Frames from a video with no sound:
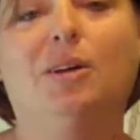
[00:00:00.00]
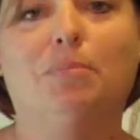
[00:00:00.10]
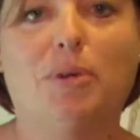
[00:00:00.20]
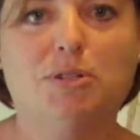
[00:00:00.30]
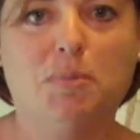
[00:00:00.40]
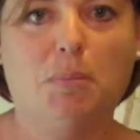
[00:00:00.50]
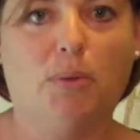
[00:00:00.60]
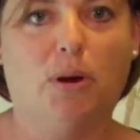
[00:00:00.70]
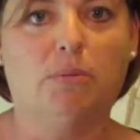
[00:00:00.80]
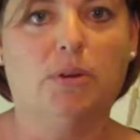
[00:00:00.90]
Most people
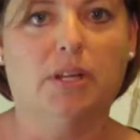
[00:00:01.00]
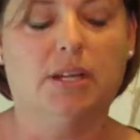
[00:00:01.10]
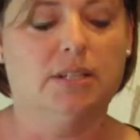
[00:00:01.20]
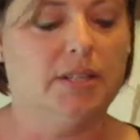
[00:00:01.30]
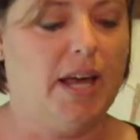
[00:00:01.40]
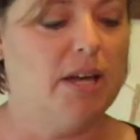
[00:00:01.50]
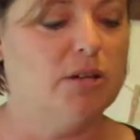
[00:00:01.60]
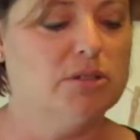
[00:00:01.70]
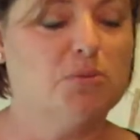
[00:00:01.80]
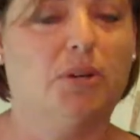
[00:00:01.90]
aren't really into that.
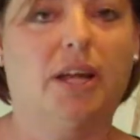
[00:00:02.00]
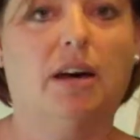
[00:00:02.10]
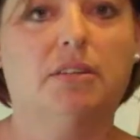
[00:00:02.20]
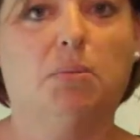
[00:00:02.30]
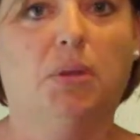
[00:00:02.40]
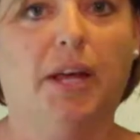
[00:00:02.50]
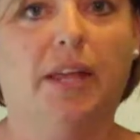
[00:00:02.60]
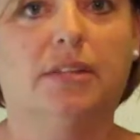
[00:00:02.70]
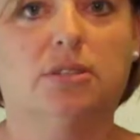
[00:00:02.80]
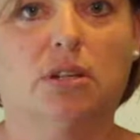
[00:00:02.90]
You just want a healthy
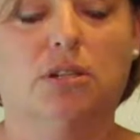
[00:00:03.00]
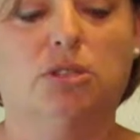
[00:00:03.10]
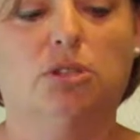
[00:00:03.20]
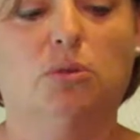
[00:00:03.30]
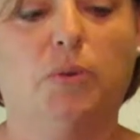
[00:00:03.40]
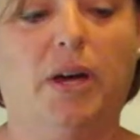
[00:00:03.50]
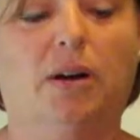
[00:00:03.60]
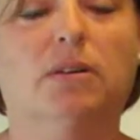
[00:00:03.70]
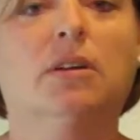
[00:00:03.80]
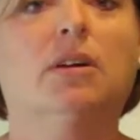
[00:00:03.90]
plant that's going to do you
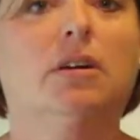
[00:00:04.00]
well